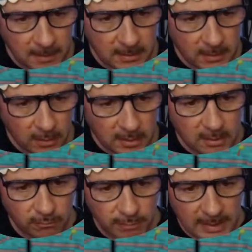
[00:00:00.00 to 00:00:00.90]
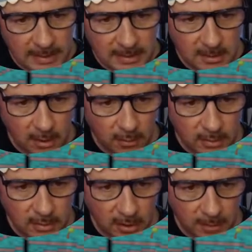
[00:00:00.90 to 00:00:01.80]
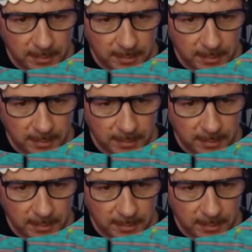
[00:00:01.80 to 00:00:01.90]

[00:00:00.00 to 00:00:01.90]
The circuits are really slow. The circuit